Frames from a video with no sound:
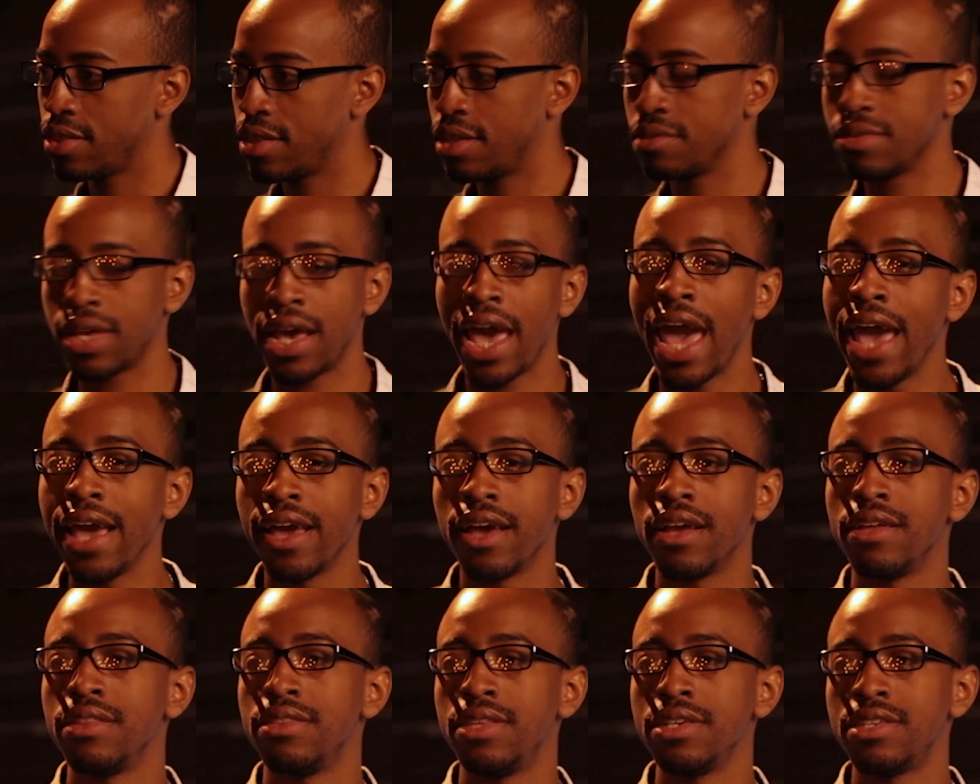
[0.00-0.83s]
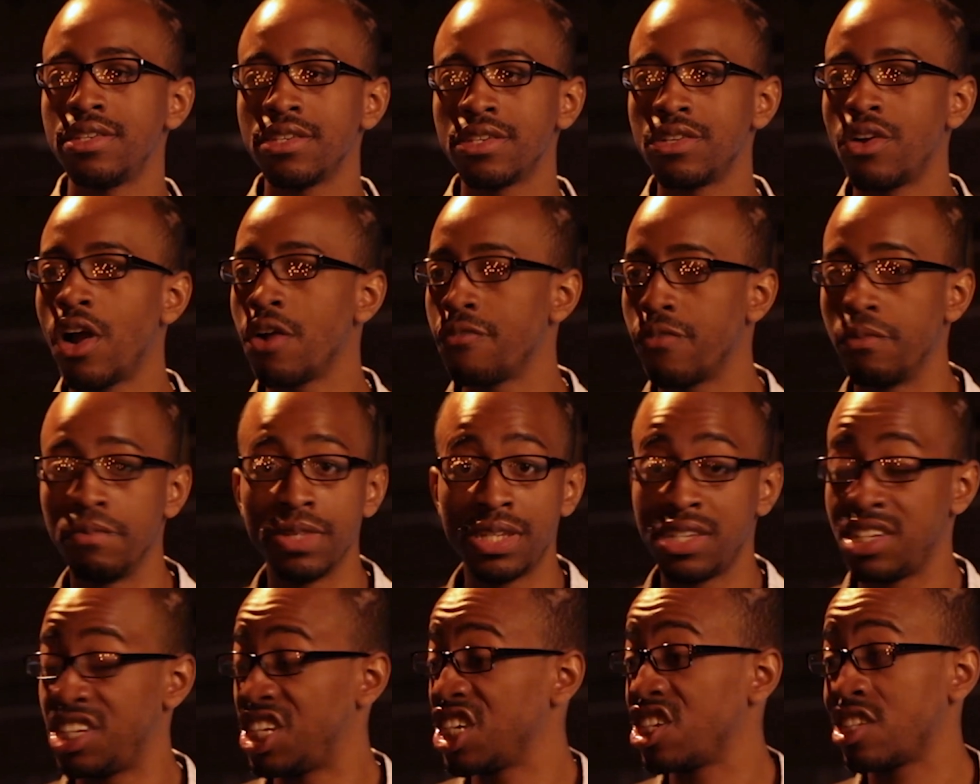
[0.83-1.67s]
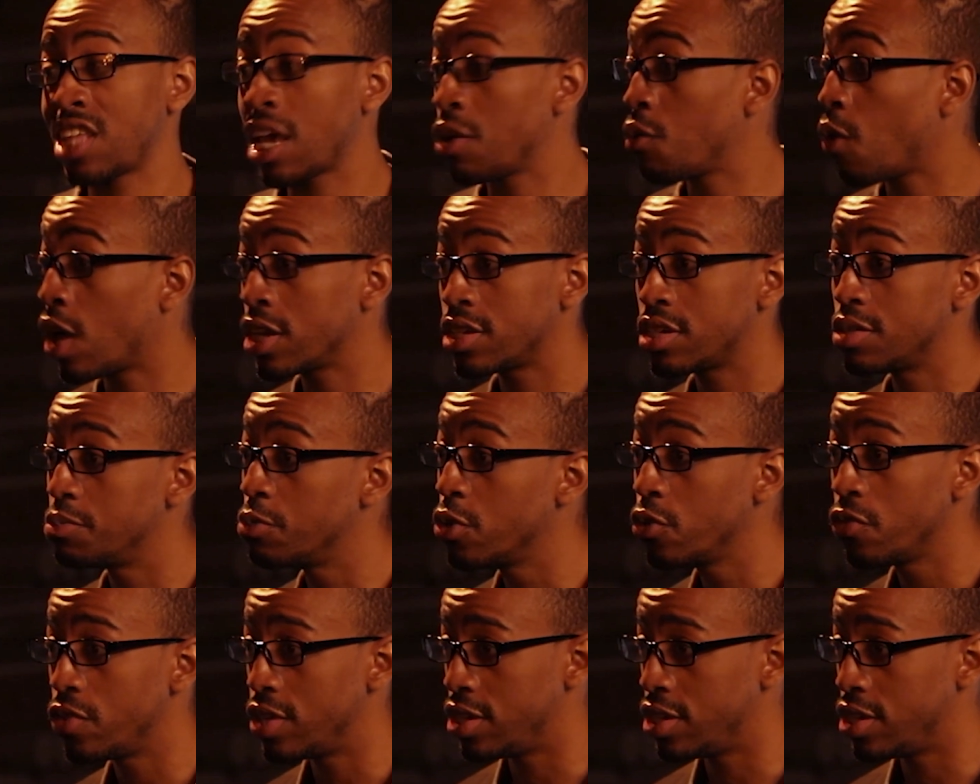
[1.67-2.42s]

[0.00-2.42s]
They're like, hey, this is an art form. This is just like watching a movie.